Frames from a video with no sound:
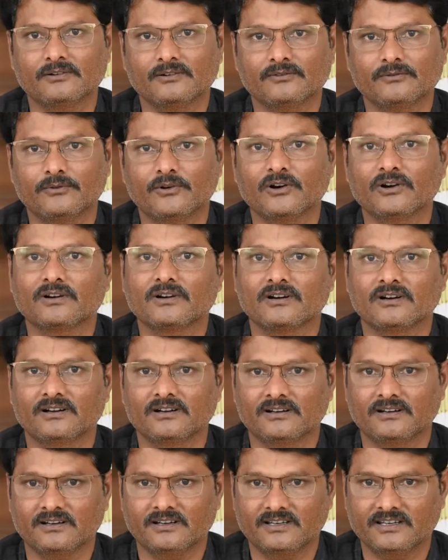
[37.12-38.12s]

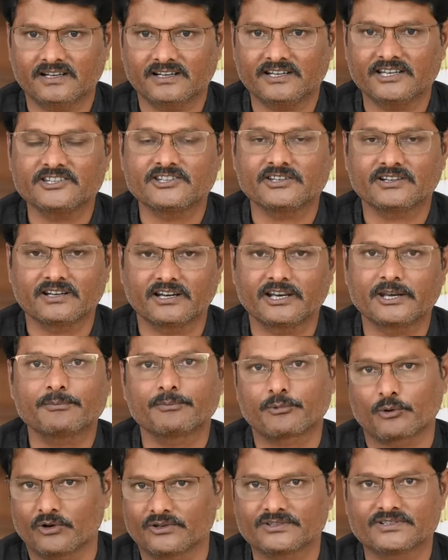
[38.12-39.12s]
for in a teaching
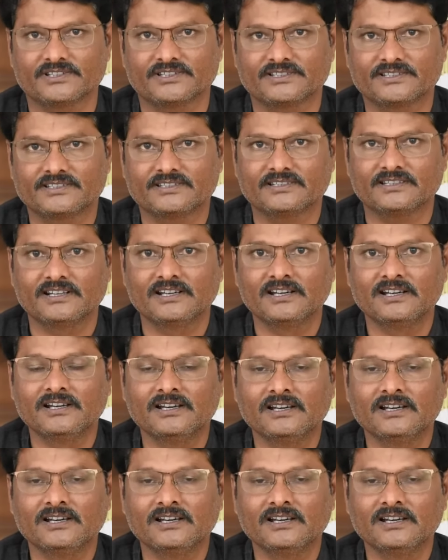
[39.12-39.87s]
learning process.